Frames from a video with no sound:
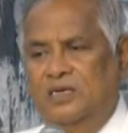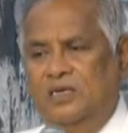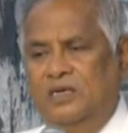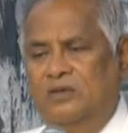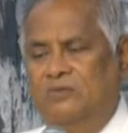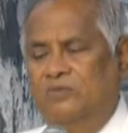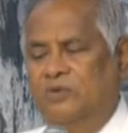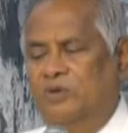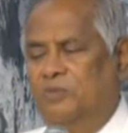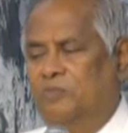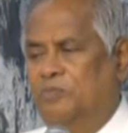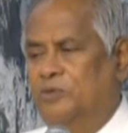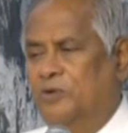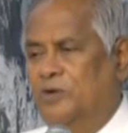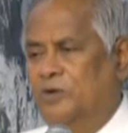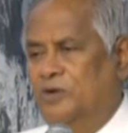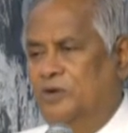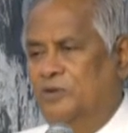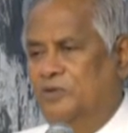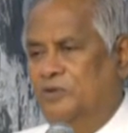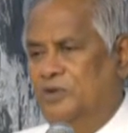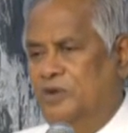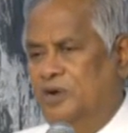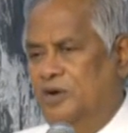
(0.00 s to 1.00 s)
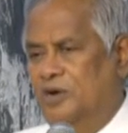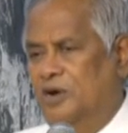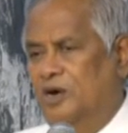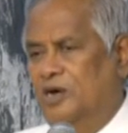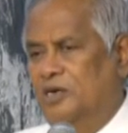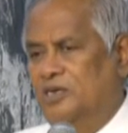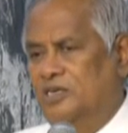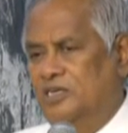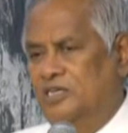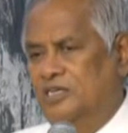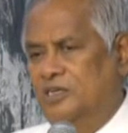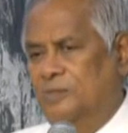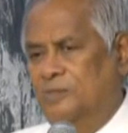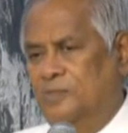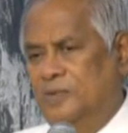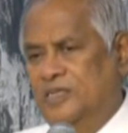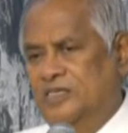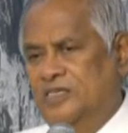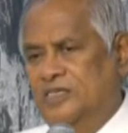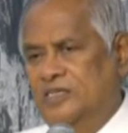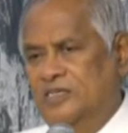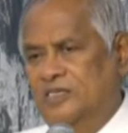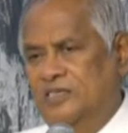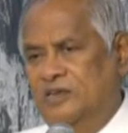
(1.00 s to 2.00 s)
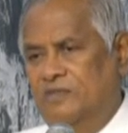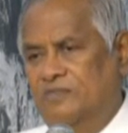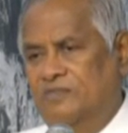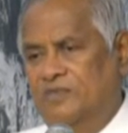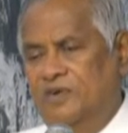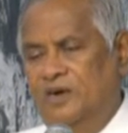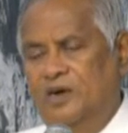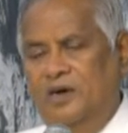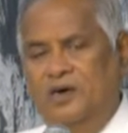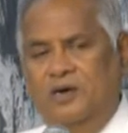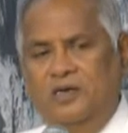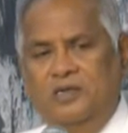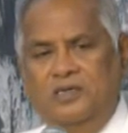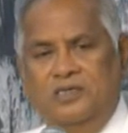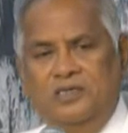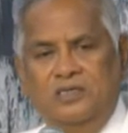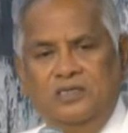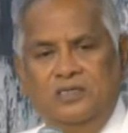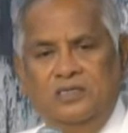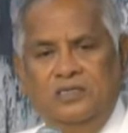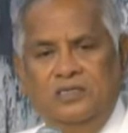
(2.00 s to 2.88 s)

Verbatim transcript: and we pour out our heart in the presence of God.